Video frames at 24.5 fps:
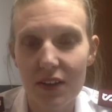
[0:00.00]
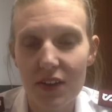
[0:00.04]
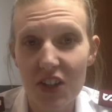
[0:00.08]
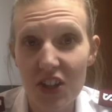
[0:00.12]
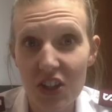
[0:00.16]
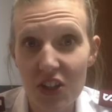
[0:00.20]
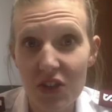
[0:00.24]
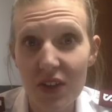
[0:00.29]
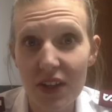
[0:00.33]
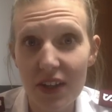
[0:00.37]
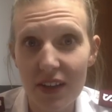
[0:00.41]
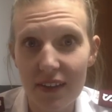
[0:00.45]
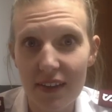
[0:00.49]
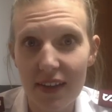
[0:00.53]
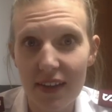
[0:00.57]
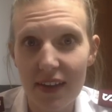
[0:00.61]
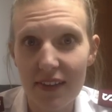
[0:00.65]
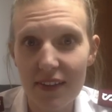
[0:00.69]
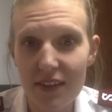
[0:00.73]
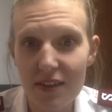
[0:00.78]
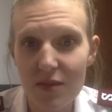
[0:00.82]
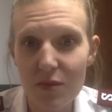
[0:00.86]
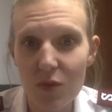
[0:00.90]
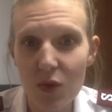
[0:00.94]
Do you hear that
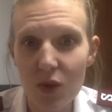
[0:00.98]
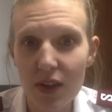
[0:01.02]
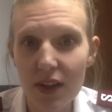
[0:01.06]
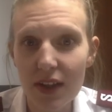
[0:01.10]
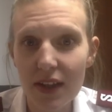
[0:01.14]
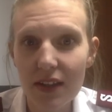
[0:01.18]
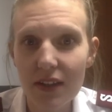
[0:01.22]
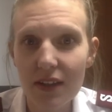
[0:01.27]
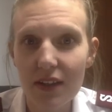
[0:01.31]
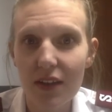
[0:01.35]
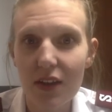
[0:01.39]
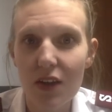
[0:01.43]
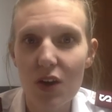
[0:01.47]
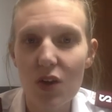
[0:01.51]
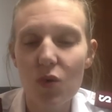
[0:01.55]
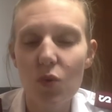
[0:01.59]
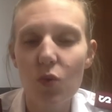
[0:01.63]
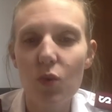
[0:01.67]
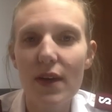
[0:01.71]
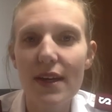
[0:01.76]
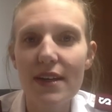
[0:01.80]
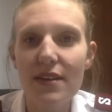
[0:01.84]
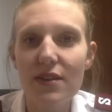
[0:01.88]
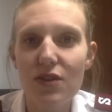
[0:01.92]
this morning?
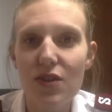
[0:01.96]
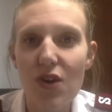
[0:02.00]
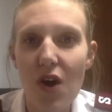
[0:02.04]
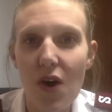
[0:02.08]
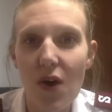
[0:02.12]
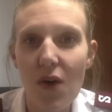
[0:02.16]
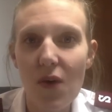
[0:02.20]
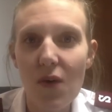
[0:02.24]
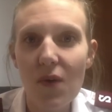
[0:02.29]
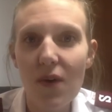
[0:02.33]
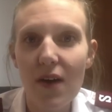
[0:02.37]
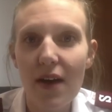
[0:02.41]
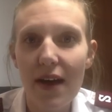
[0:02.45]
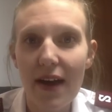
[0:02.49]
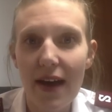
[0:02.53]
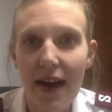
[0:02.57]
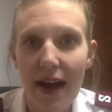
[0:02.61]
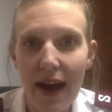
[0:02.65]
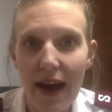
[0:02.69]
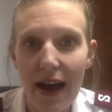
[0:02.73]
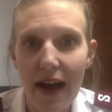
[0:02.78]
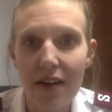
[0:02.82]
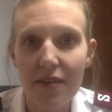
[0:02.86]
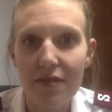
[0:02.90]
We don't
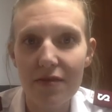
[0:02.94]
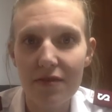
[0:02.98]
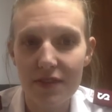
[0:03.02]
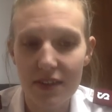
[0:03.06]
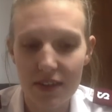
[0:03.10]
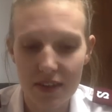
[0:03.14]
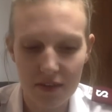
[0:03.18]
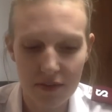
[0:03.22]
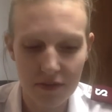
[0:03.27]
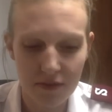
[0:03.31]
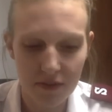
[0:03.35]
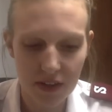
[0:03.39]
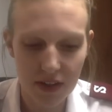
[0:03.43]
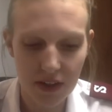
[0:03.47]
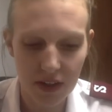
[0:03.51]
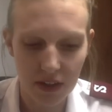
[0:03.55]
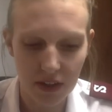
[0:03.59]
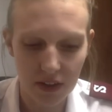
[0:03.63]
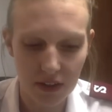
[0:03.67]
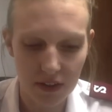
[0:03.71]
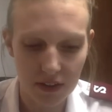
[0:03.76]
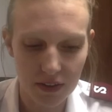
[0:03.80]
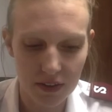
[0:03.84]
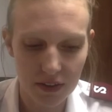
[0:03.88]
have to fear.